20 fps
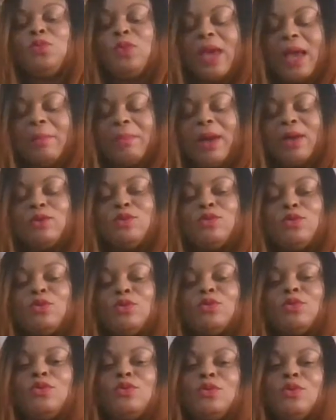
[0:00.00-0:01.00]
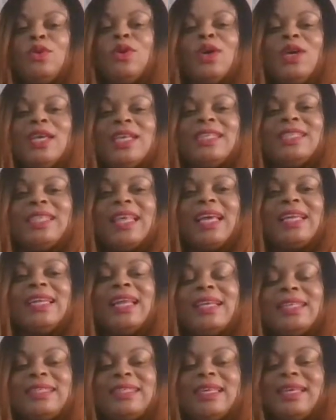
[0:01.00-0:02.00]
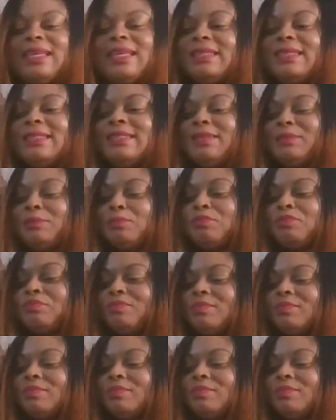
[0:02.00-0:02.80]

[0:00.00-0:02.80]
We are about to start dancing.